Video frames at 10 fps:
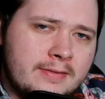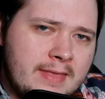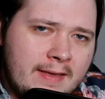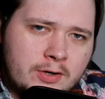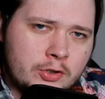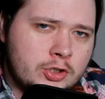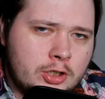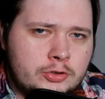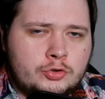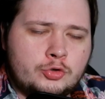that their
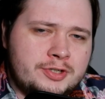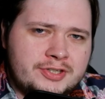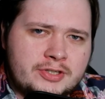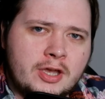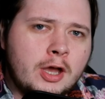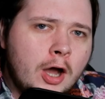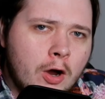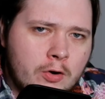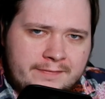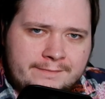countries
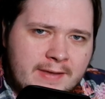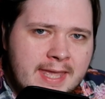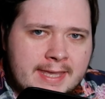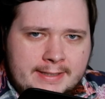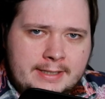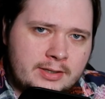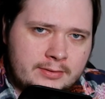are fake.